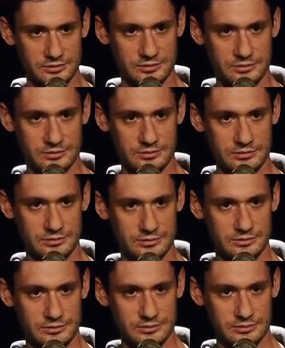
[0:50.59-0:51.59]

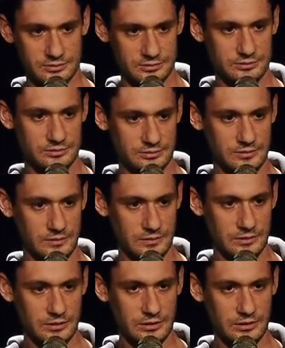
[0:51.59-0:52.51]
Nobody speaks.